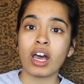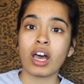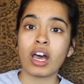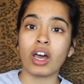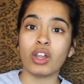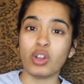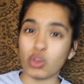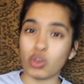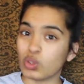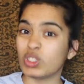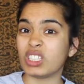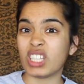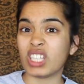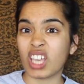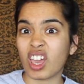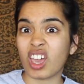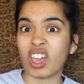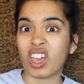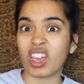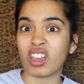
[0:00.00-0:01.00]
are
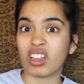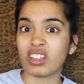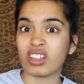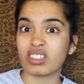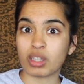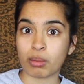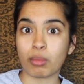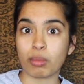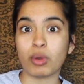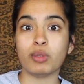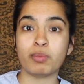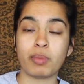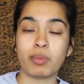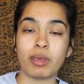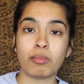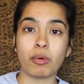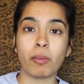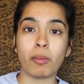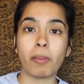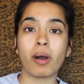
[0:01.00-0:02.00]
nauseating to most
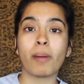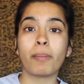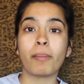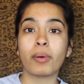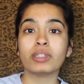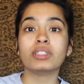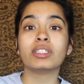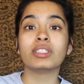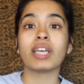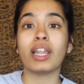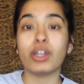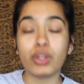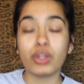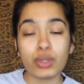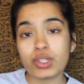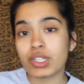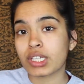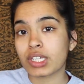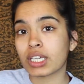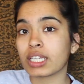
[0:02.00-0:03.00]
people, but upon
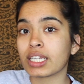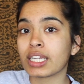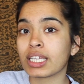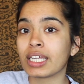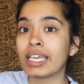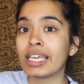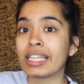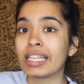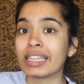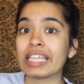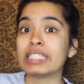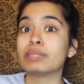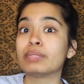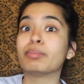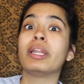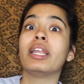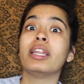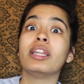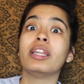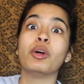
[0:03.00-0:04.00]
dilution, they smell
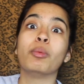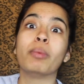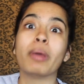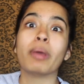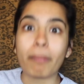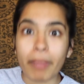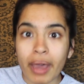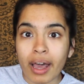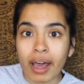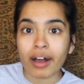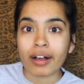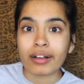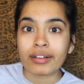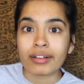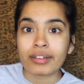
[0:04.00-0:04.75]
a little bit better.